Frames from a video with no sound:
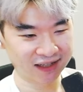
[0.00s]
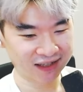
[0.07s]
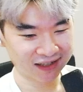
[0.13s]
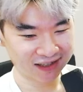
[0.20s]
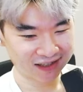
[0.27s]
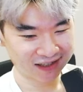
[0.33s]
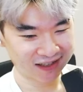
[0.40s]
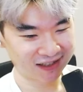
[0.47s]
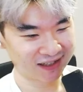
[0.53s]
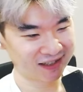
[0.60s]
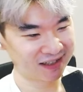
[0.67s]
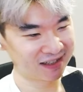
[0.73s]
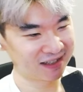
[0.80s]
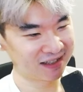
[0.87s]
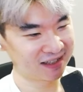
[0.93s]

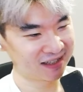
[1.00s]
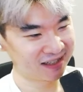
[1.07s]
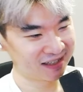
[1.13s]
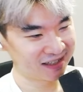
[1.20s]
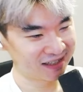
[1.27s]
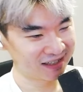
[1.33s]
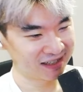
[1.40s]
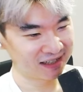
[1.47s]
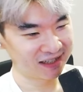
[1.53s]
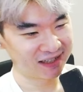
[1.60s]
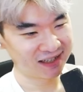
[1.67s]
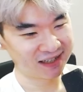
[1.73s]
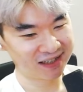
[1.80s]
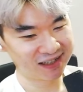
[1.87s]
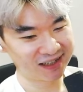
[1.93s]

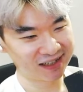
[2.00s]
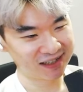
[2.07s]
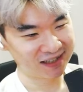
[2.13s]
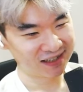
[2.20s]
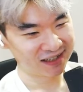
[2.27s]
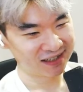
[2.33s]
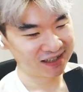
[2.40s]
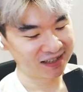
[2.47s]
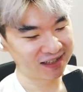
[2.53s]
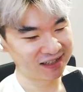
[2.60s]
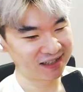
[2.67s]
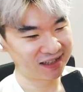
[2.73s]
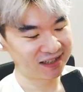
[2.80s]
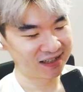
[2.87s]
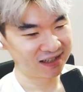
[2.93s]

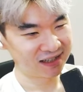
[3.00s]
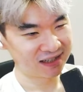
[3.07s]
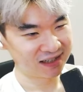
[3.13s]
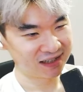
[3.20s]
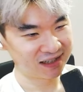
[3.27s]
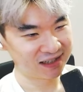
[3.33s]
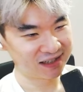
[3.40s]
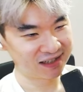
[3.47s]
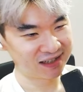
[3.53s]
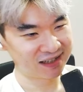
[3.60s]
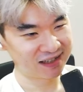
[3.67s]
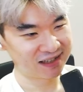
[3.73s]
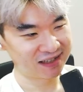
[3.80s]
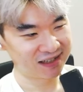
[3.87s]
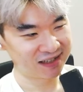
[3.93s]

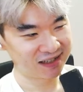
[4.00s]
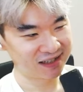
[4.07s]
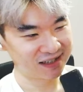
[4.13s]
(no one is talking)